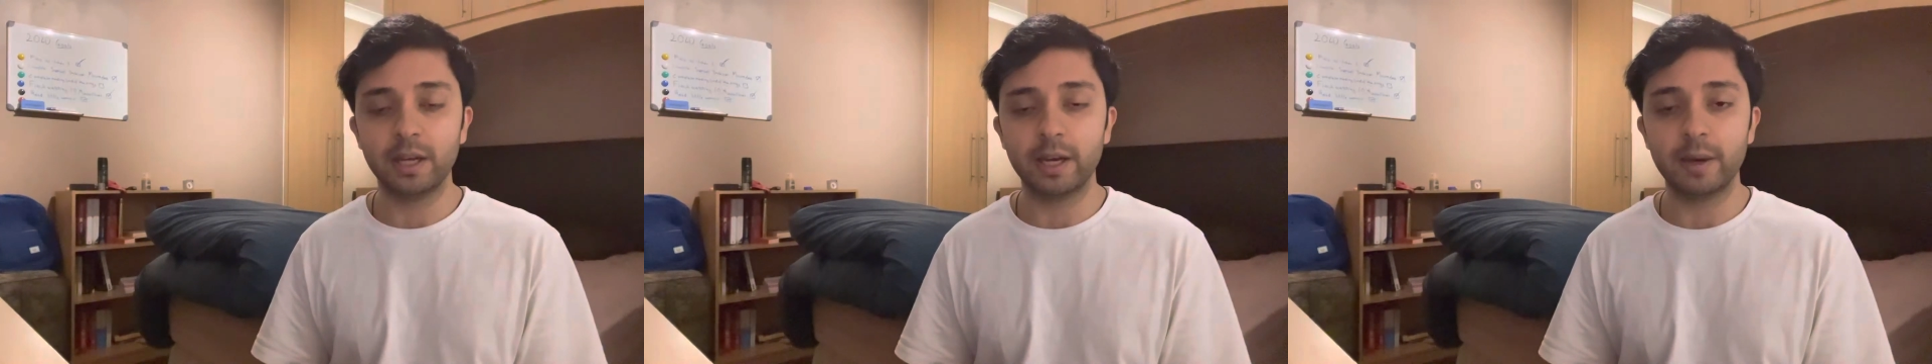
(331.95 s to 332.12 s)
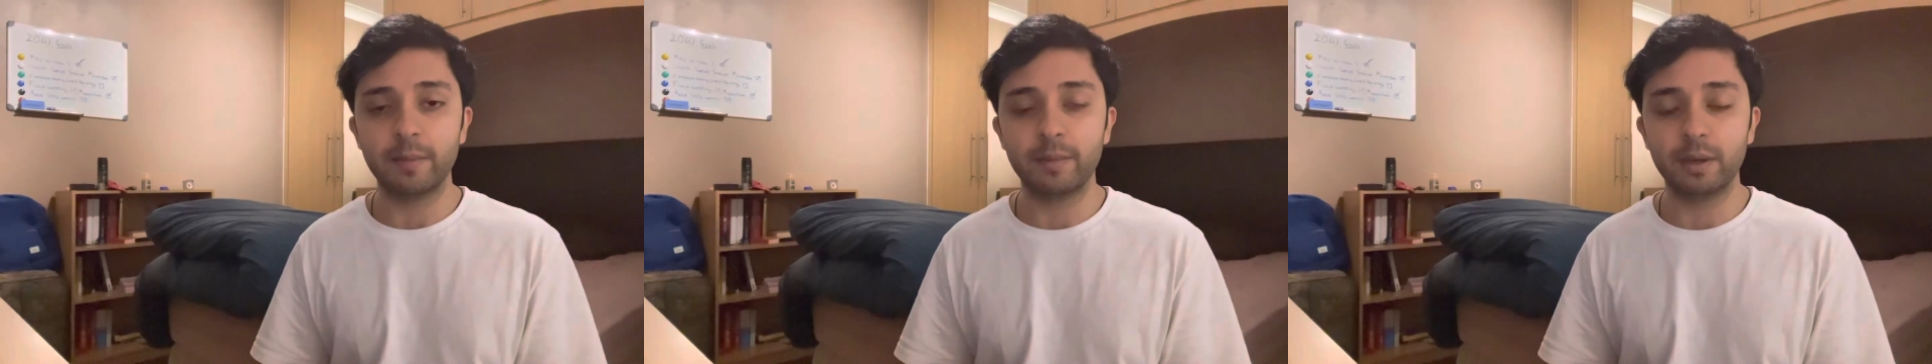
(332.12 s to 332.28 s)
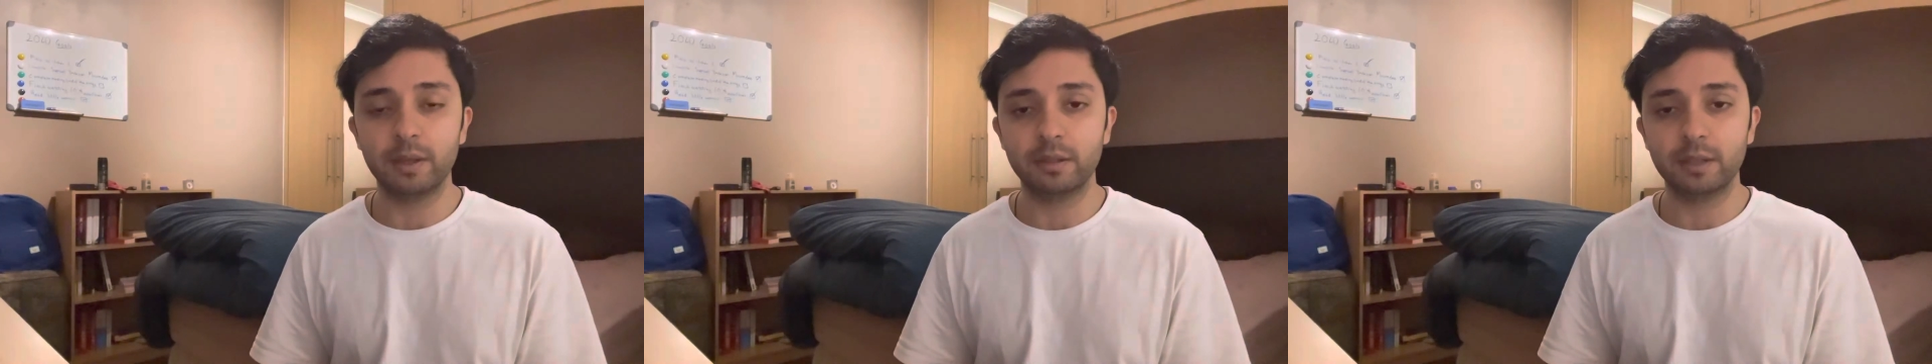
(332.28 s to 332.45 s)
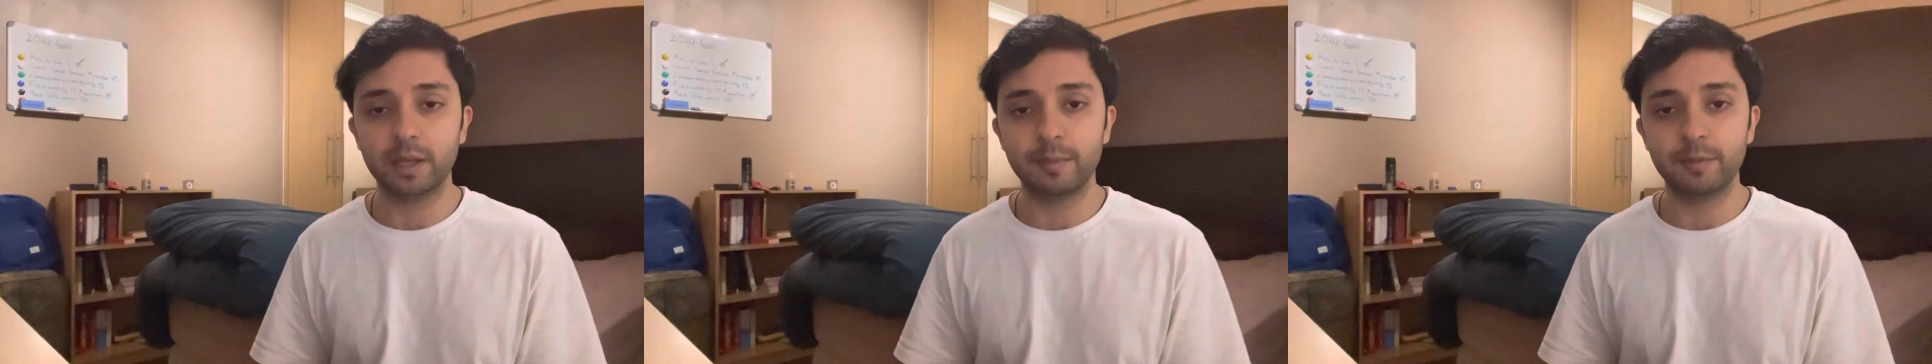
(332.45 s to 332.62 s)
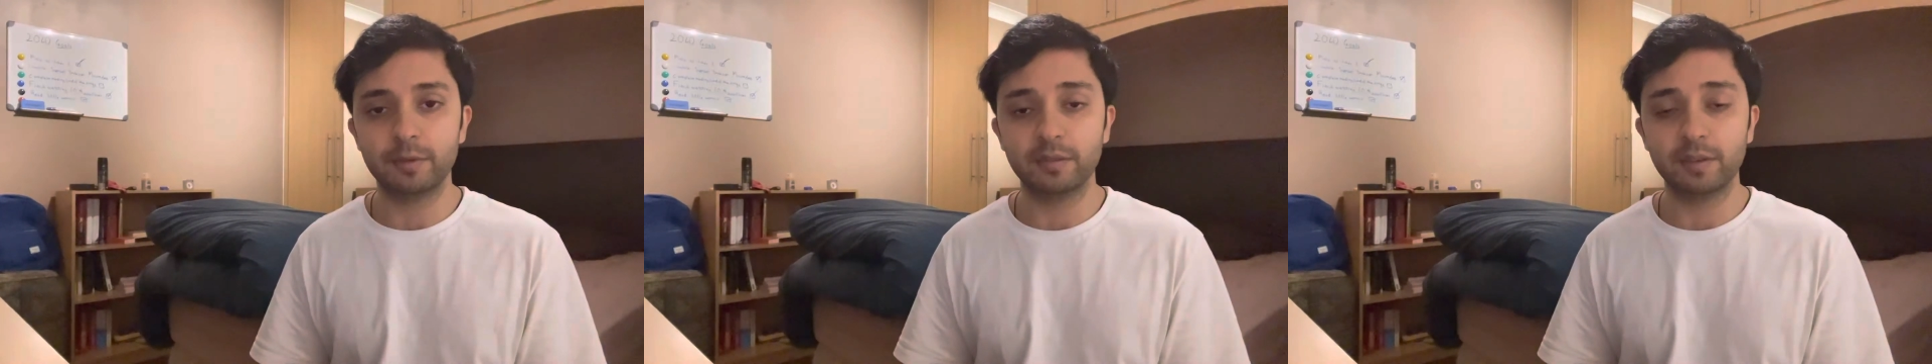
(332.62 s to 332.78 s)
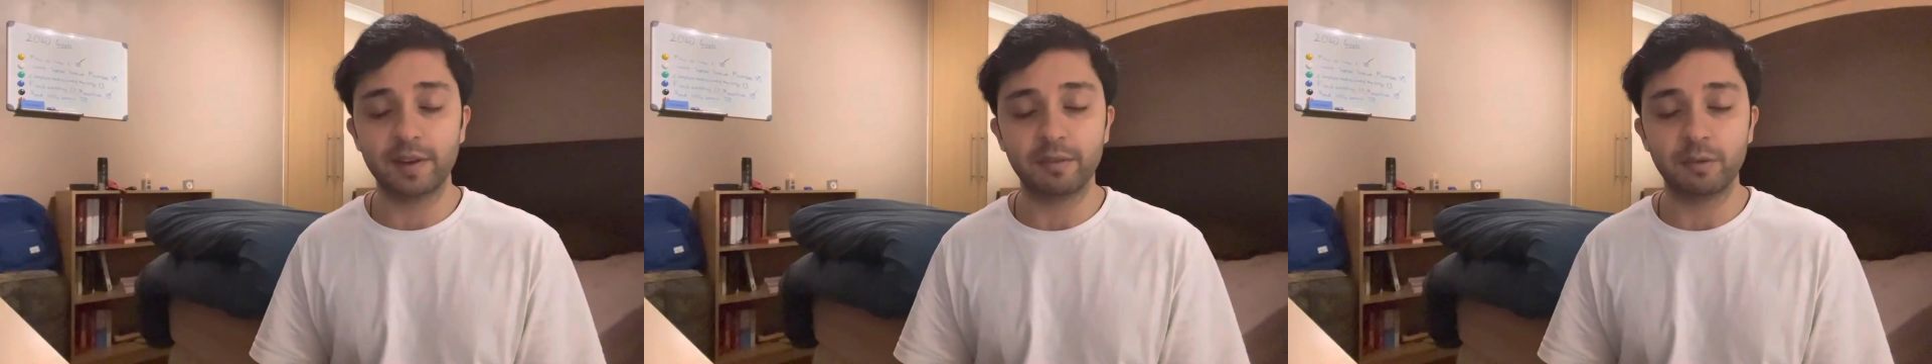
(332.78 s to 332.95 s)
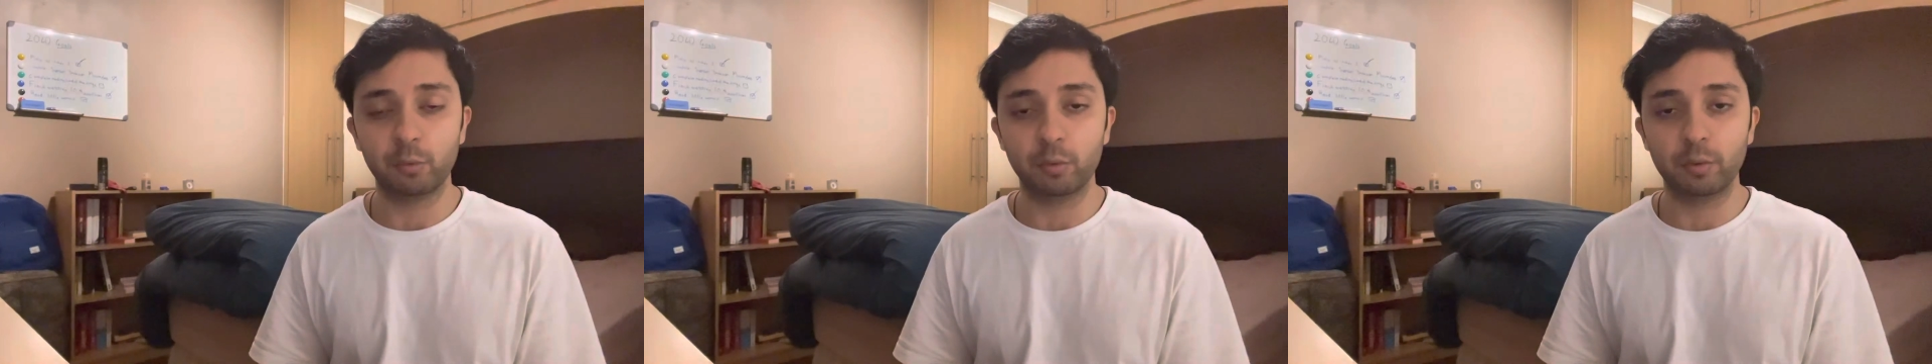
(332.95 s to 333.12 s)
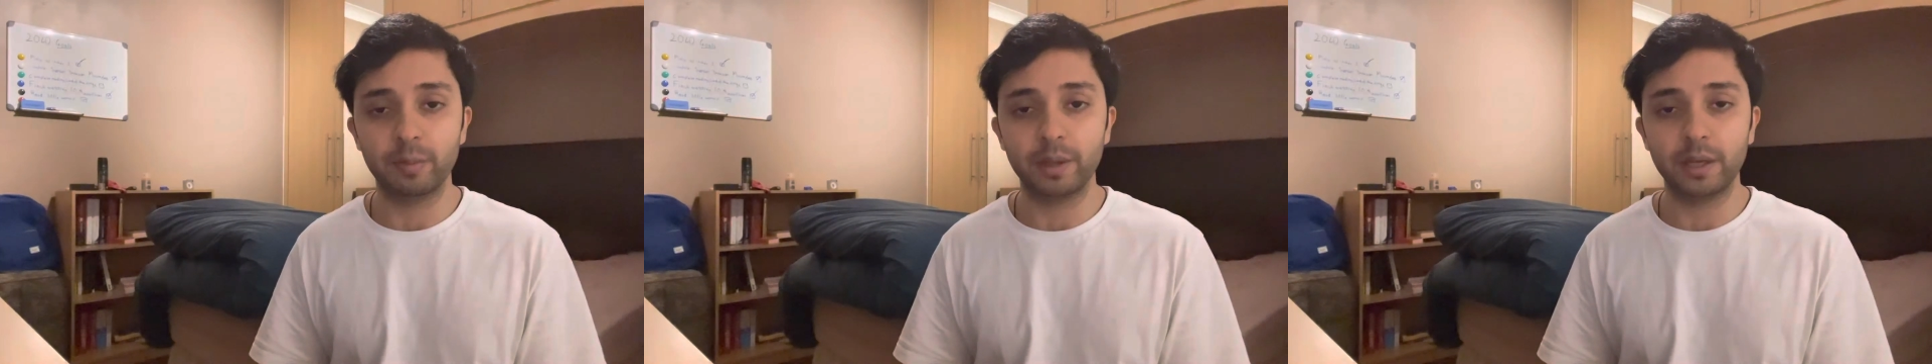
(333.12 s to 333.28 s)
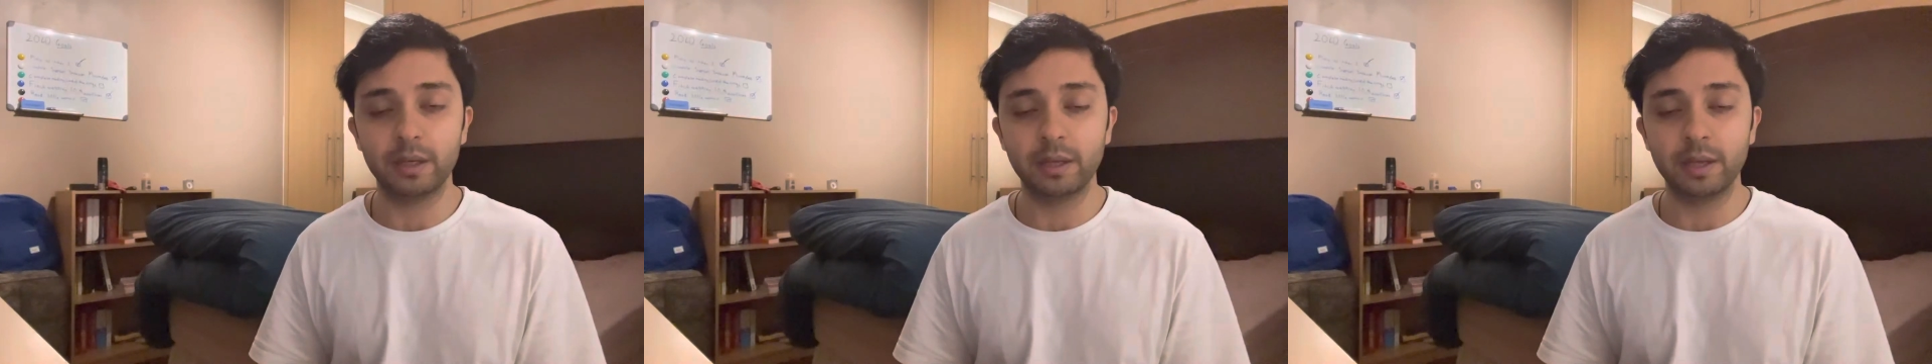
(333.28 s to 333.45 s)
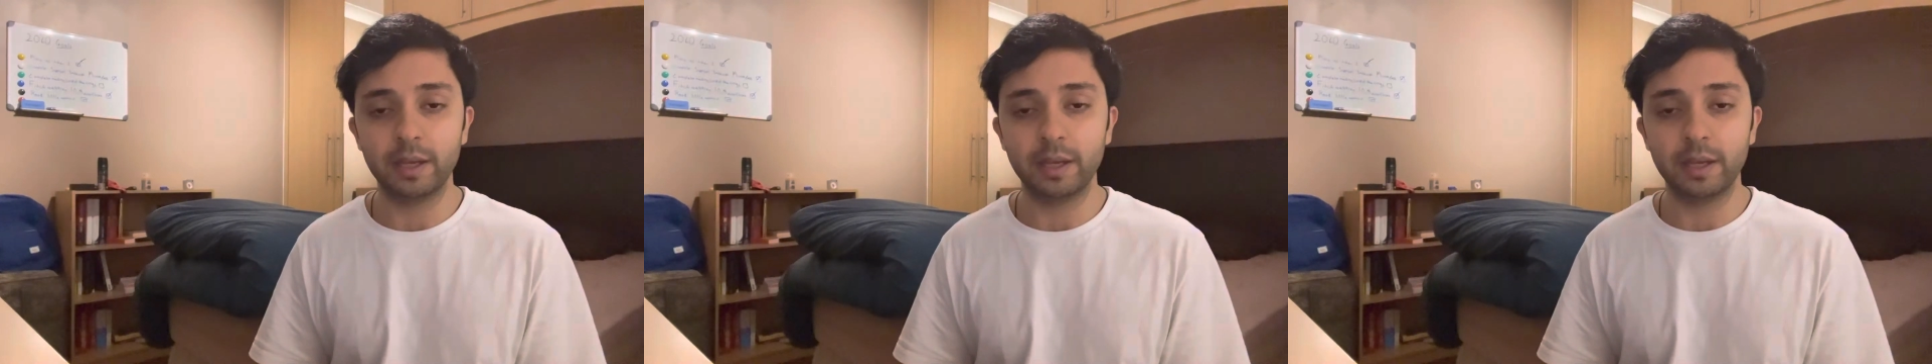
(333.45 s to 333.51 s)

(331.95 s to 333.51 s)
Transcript: in terms of having women